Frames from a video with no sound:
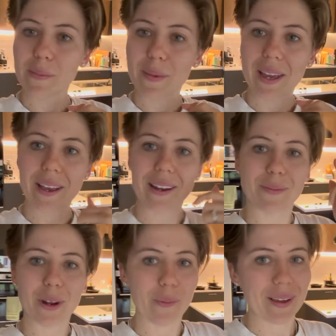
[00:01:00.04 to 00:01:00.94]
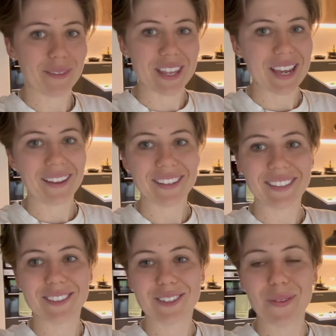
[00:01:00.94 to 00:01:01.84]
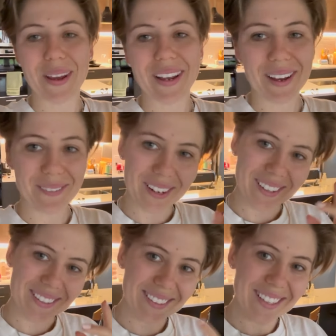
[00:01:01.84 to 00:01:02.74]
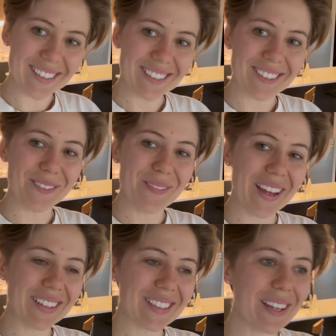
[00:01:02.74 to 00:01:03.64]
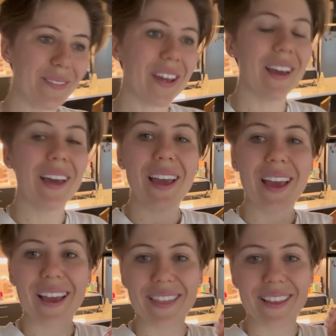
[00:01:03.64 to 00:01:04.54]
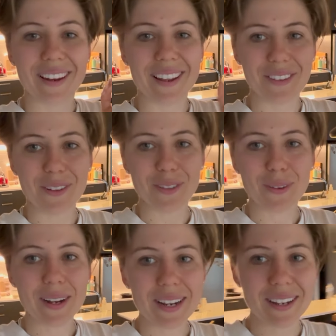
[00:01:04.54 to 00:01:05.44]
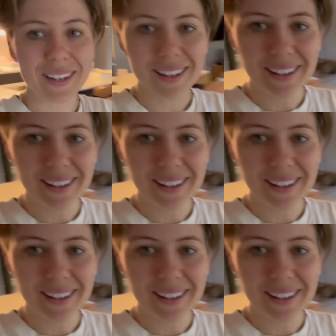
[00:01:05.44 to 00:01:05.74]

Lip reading: made. I'm gonna wait for the others to wake up because they're still being sleepy. And then even though it's raining,